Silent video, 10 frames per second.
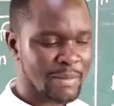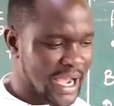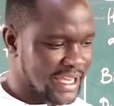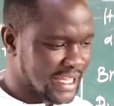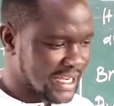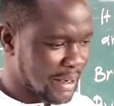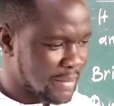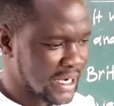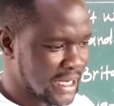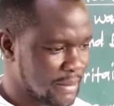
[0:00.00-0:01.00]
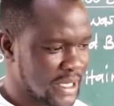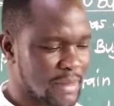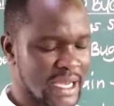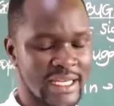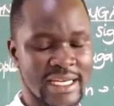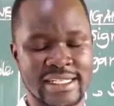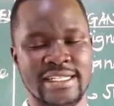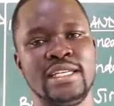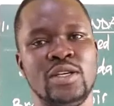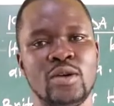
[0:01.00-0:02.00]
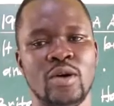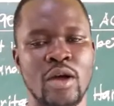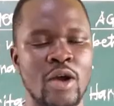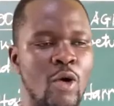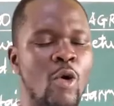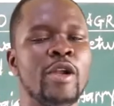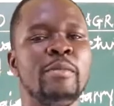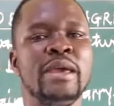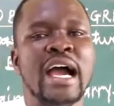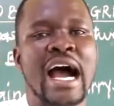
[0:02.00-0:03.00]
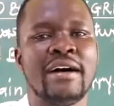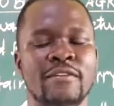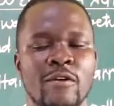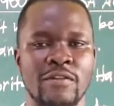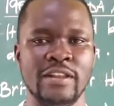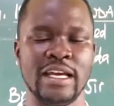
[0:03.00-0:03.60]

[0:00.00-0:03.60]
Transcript: by the Kabaka, by the Katikiro on behalf of the